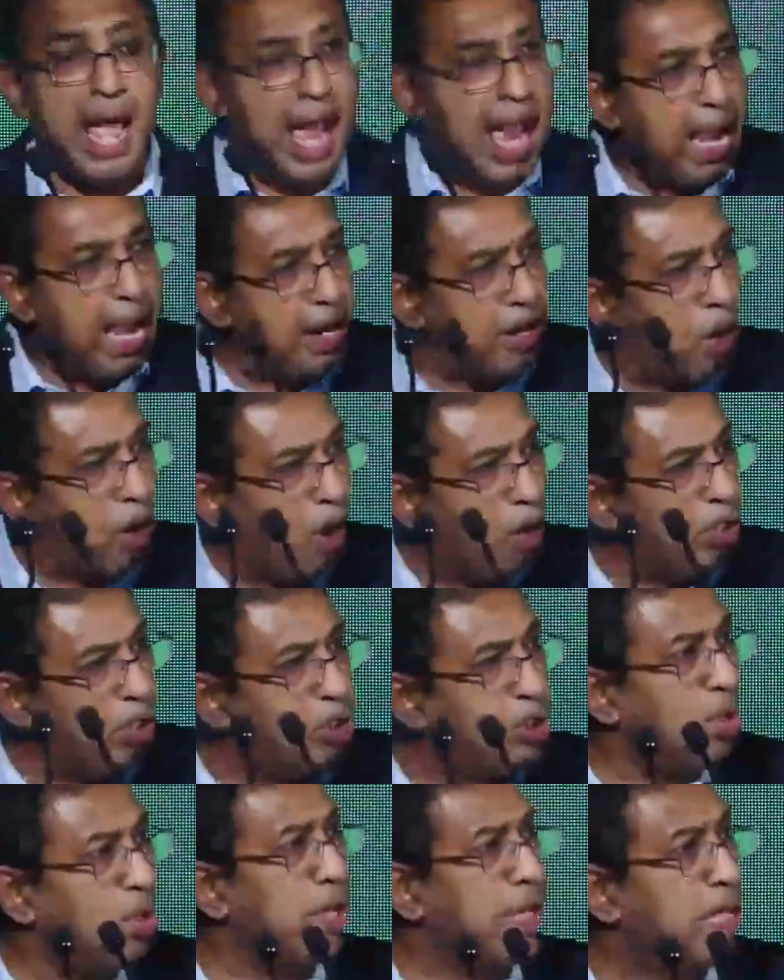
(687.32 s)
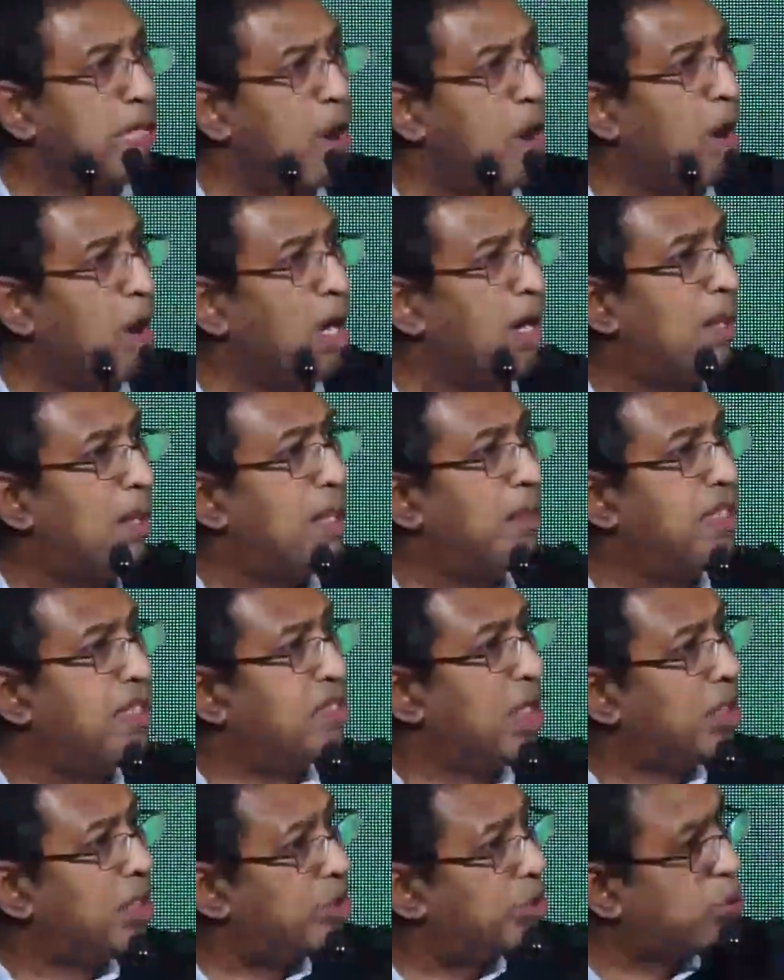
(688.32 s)
And also recall,
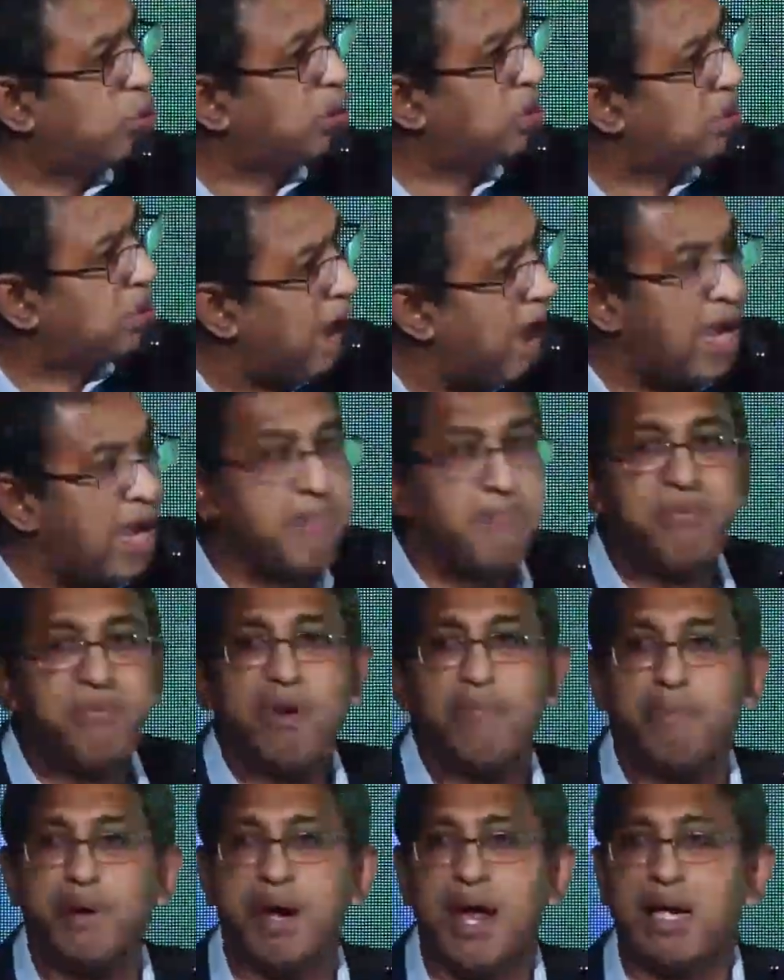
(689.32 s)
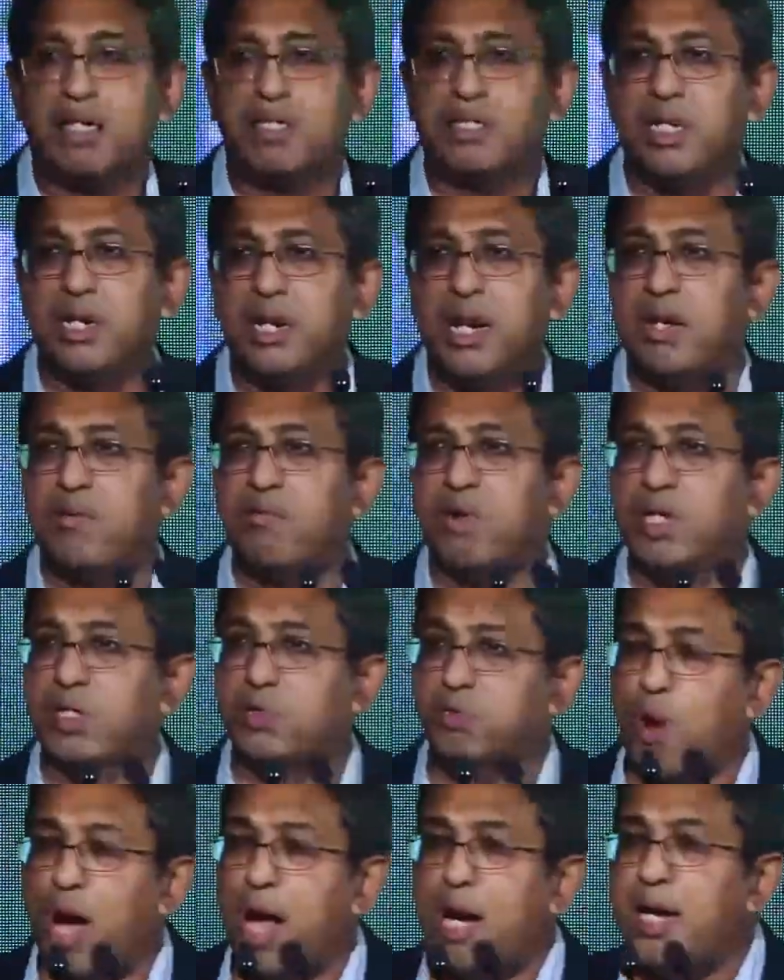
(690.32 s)
these are two types of production networks.
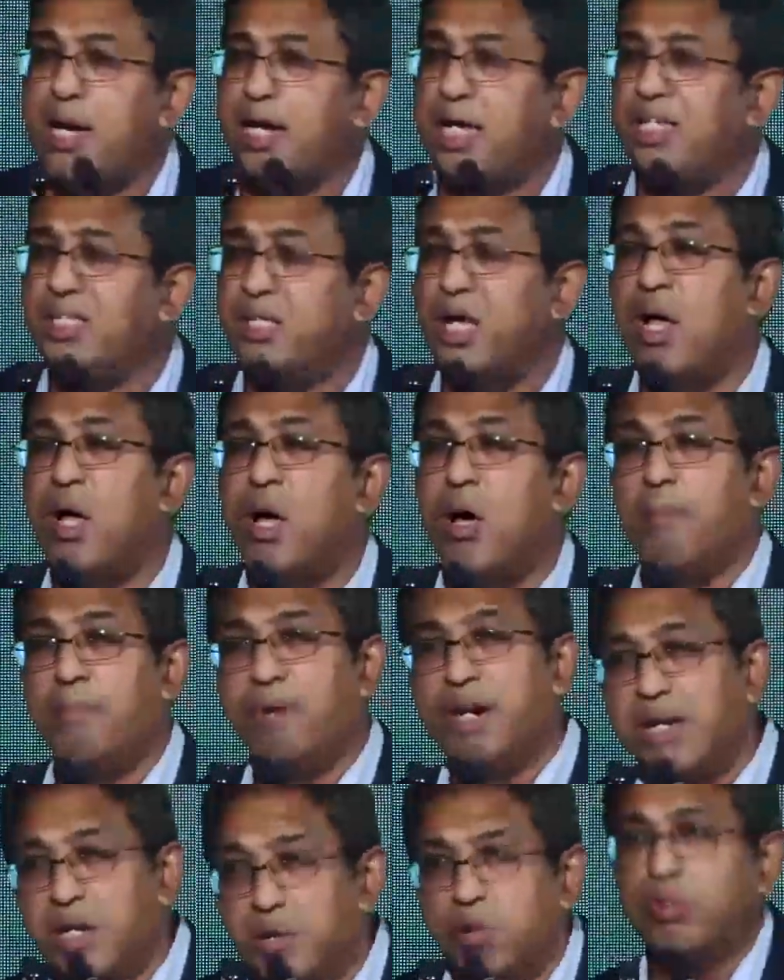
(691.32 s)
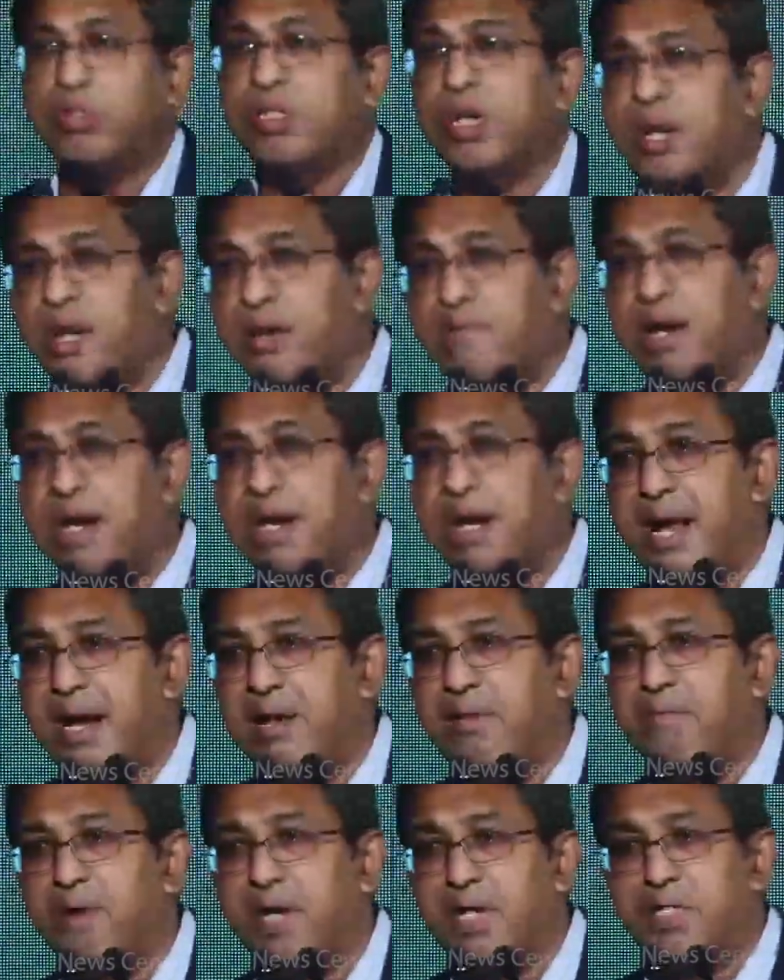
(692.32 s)
One is producer-driven
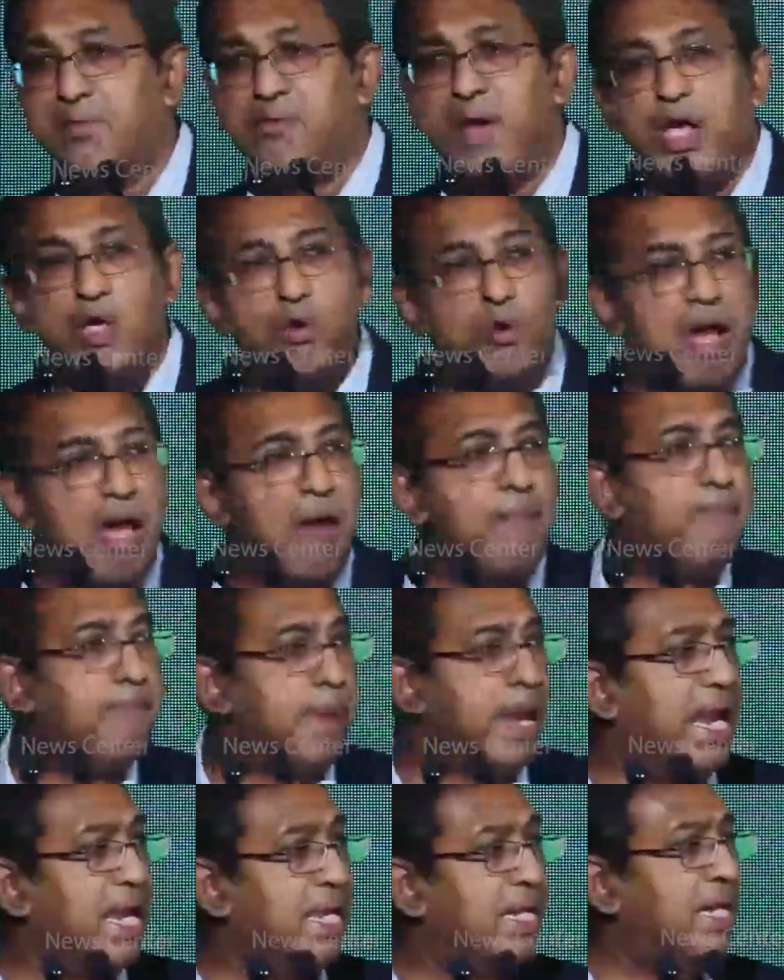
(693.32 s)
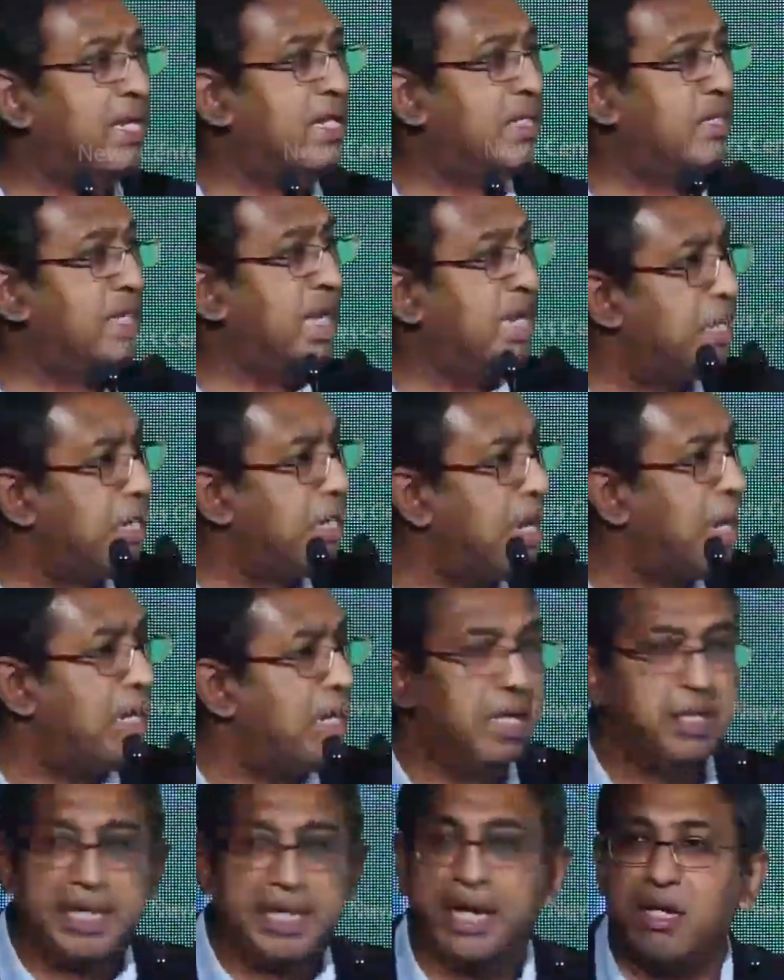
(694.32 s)
networks, where you have patents and
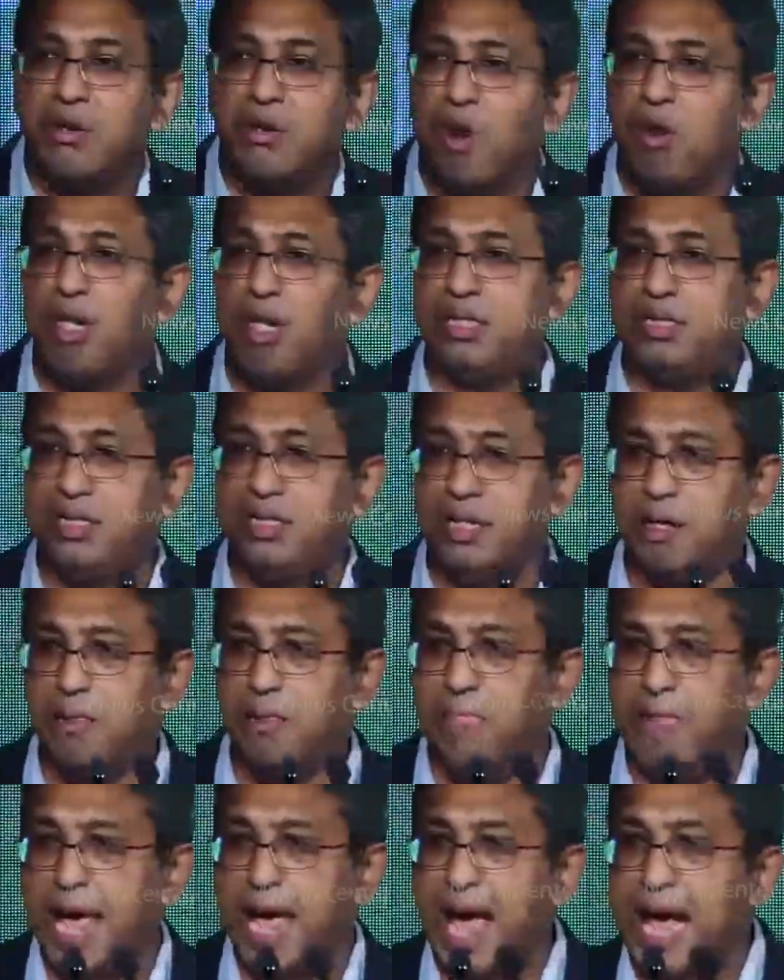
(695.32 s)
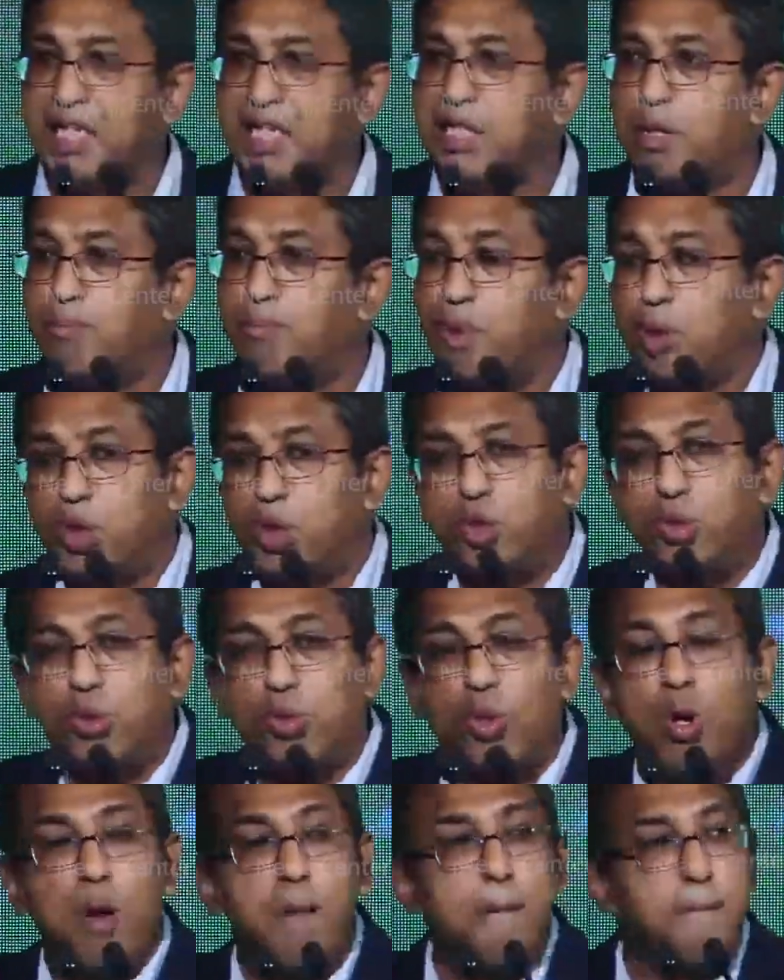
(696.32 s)
technology, as opposed
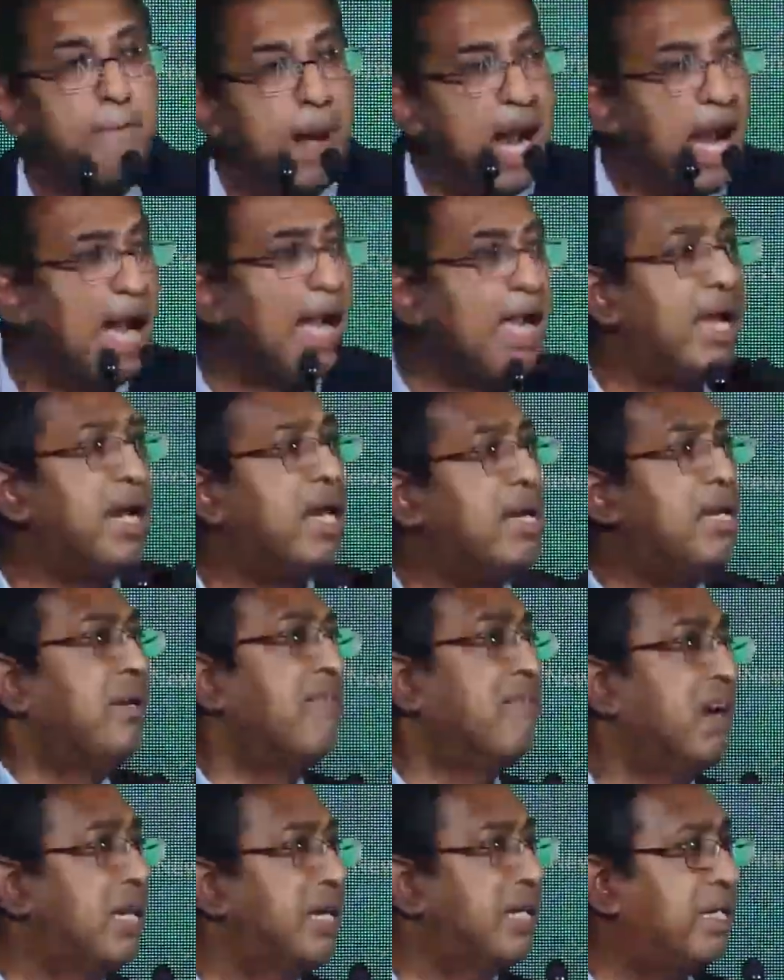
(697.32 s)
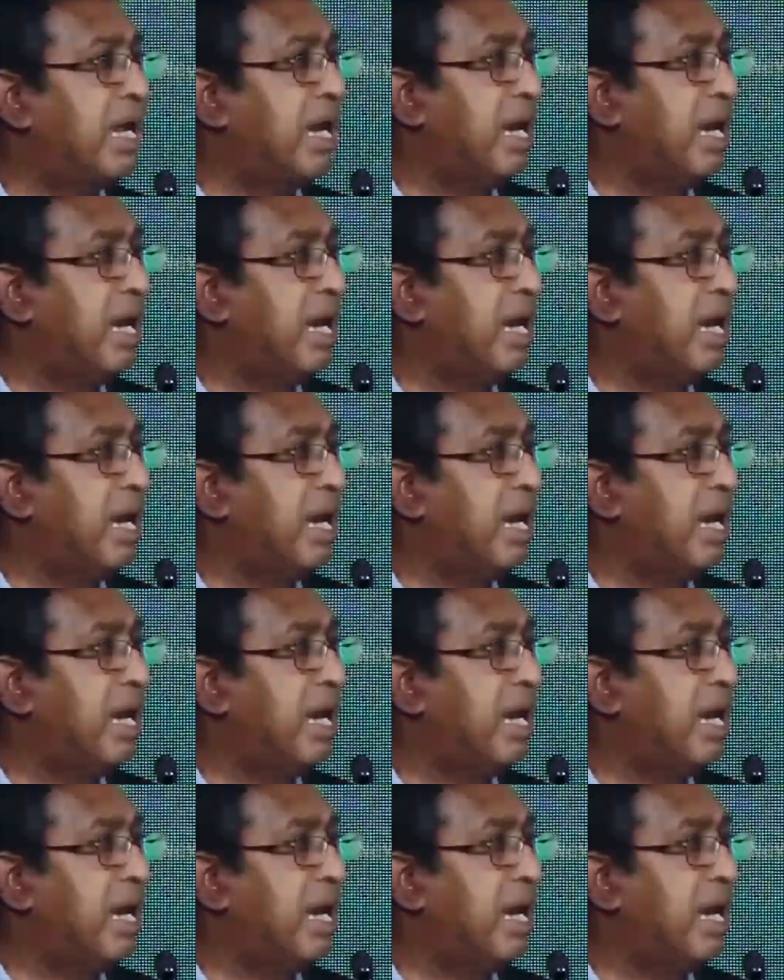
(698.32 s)
to buyer-driven